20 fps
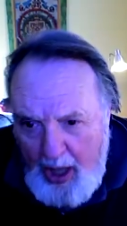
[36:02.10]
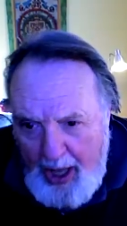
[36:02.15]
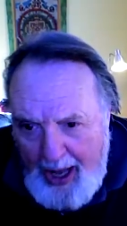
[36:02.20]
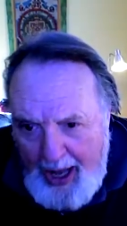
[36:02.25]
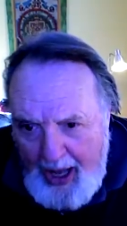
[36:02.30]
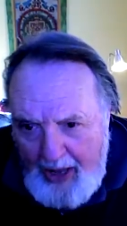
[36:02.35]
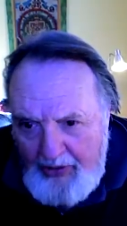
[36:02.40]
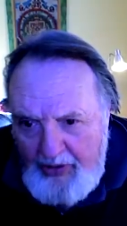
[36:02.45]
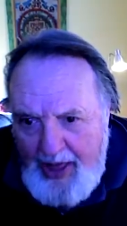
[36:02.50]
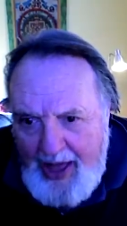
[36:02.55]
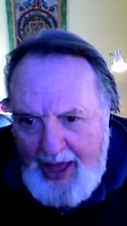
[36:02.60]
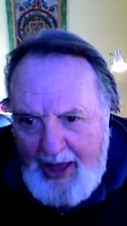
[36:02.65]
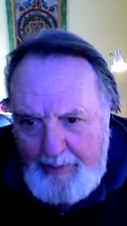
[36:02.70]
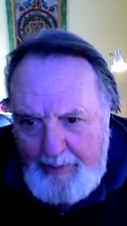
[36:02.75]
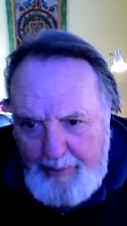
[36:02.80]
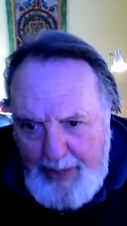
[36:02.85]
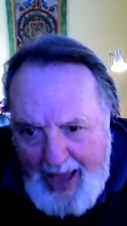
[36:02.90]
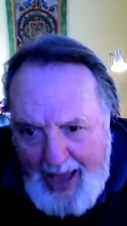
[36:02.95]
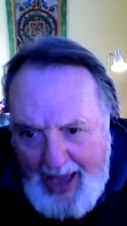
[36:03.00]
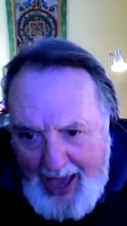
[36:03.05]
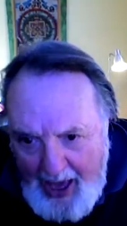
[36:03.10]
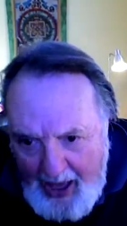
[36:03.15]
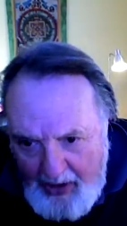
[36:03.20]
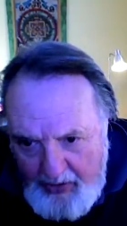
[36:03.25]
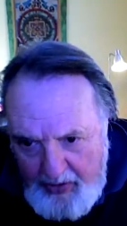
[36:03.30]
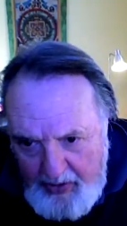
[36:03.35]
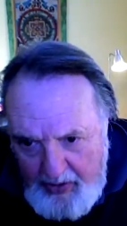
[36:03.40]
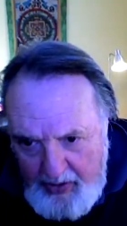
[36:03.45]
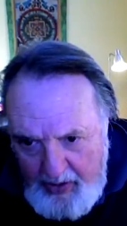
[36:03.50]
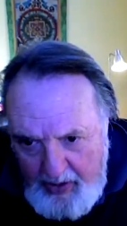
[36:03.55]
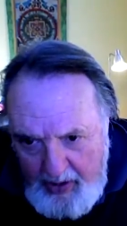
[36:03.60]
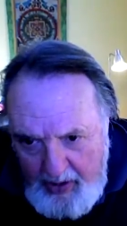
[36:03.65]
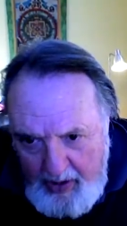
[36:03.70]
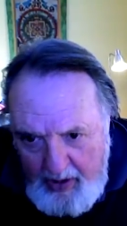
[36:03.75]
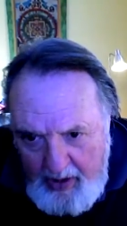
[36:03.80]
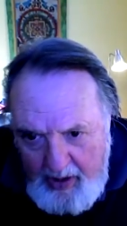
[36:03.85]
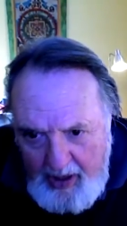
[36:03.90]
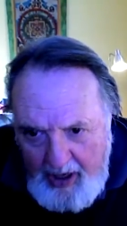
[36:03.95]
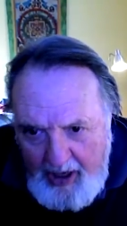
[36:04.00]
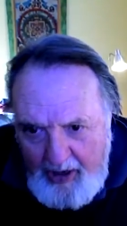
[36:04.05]
on that path
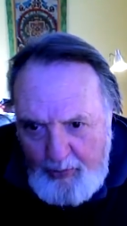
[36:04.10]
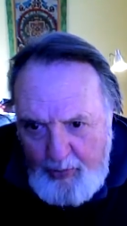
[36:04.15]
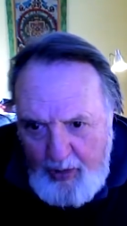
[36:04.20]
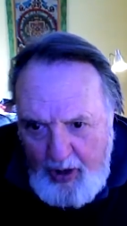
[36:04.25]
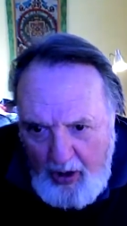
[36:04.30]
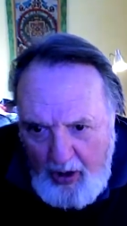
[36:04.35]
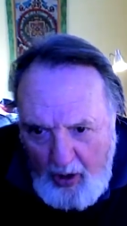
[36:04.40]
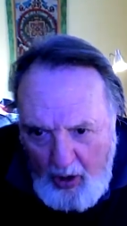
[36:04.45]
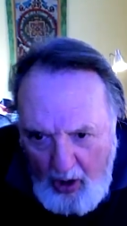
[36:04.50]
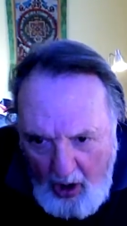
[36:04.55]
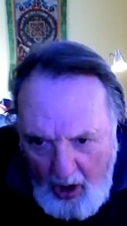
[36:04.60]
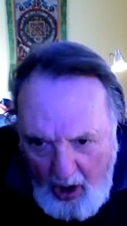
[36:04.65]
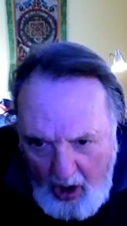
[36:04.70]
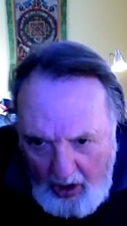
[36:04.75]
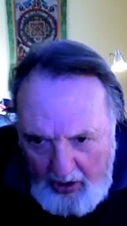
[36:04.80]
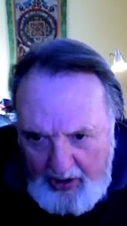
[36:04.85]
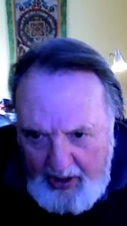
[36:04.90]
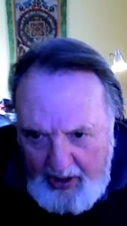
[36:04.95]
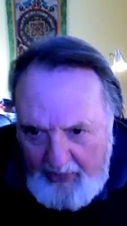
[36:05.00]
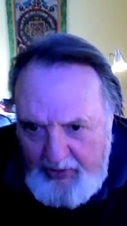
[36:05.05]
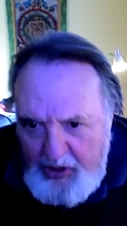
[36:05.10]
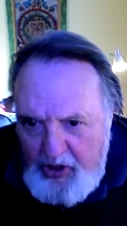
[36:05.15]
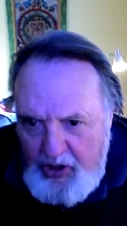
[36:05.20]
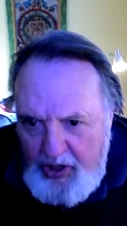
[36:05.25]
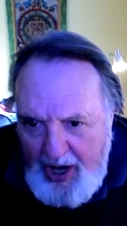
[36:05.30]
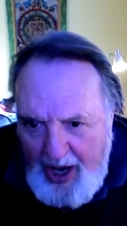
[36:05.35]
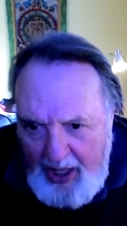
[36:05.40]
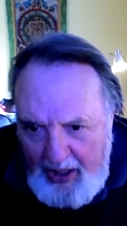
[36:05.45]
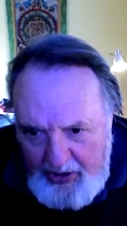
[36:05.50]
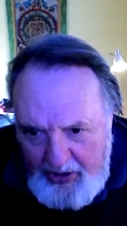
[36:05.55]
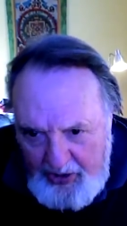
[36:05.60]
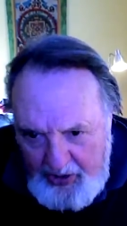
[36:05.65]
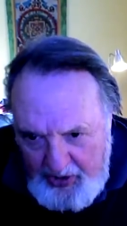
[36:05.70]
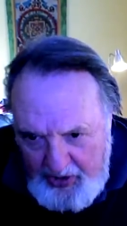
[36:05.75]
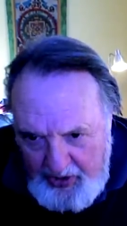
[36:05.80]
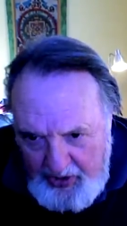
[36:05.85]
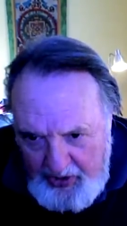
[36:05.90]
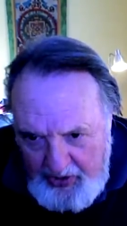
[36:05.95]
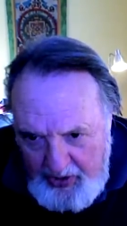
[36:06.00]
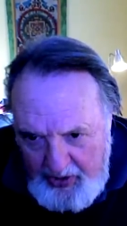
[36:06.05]
and we are all given
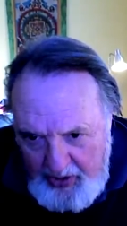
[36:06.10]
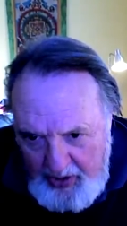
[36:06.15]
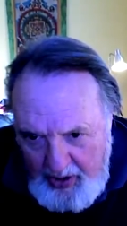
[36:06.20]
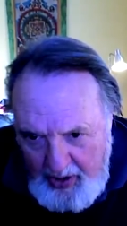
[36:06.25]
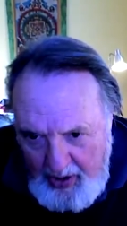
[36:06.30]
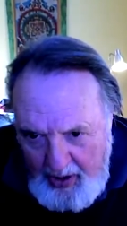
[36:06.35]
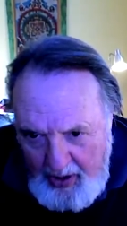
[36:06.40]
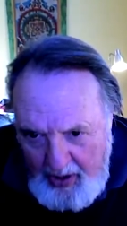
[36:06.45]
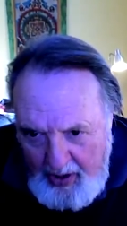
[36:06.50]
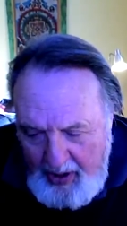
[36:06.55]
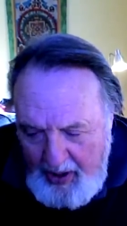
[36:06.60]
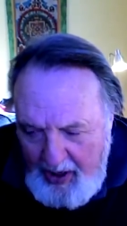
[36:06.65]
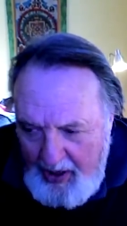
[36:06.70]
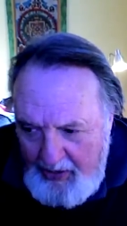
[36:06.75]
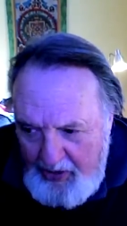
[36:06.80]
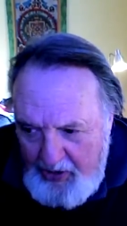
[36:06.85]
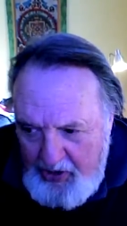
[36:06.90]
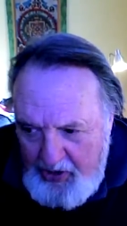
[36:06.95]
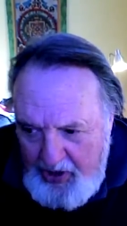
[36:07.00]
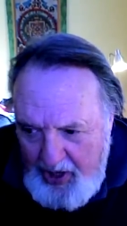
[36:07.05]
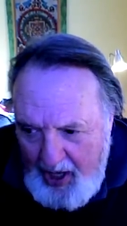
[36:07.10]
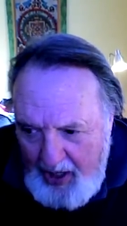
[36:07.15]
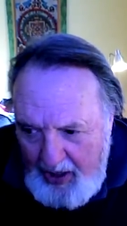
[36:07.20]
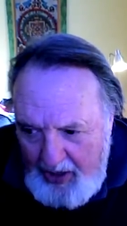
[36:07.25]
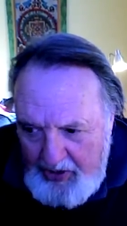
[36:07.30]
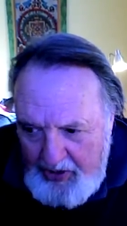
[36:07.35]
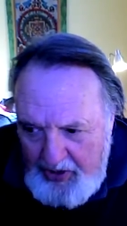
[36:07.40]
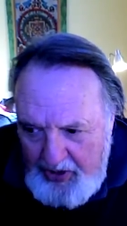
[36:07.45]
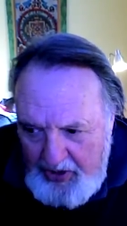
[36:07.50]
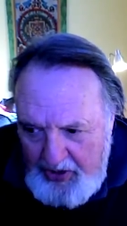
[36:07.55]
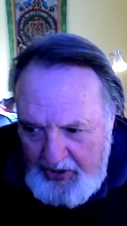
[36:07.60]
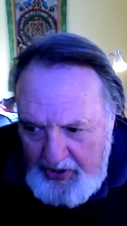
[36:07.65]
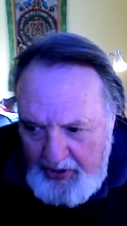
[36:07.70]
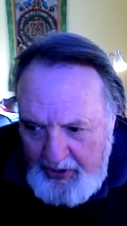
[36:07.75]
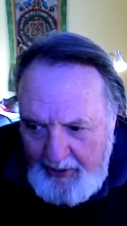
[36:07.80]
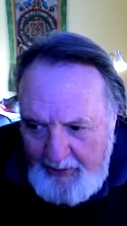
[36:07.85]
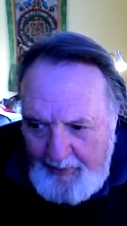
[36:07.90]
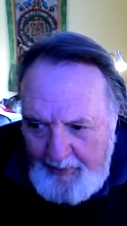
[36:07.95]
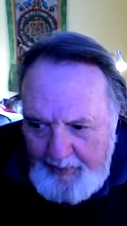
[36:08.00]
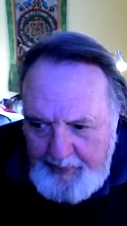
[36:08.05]
challenges. And the challenges,
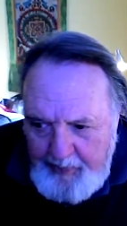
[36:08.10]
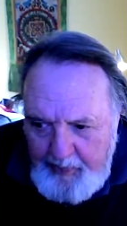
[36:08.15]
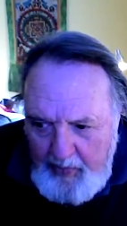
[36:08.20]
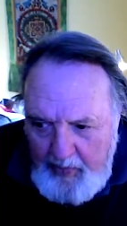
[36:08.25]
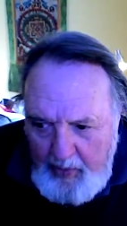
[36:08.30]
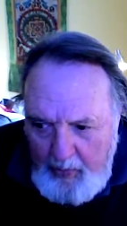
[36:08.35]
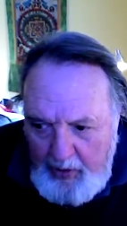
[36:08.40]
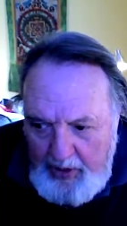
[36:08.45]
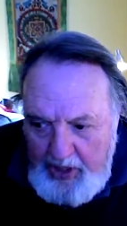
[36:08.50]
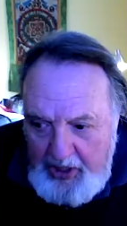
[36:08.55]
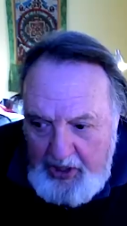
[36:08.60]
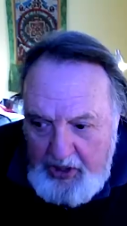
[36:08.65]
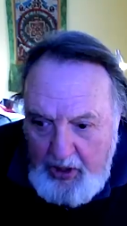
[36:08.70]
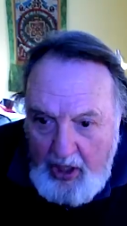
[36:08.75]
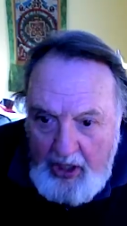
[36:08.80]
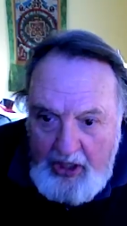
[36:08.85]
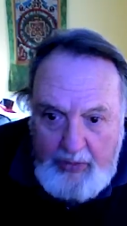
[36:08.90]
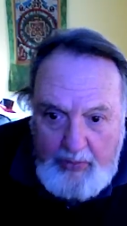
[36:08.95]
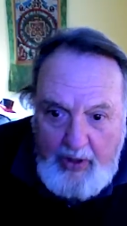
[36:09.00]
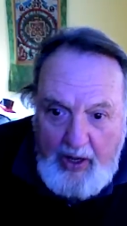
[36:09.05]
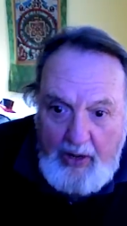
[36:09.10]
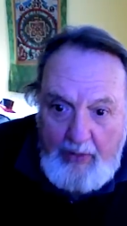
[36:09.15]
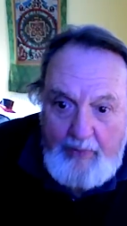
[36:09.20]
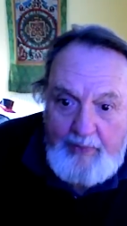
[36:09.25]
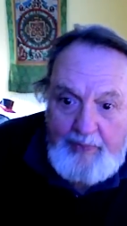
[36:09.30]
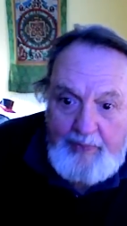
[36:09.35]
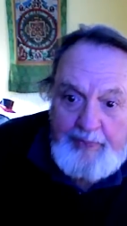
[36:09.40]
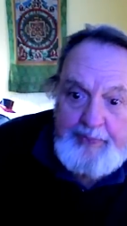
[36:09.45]
when he talks about,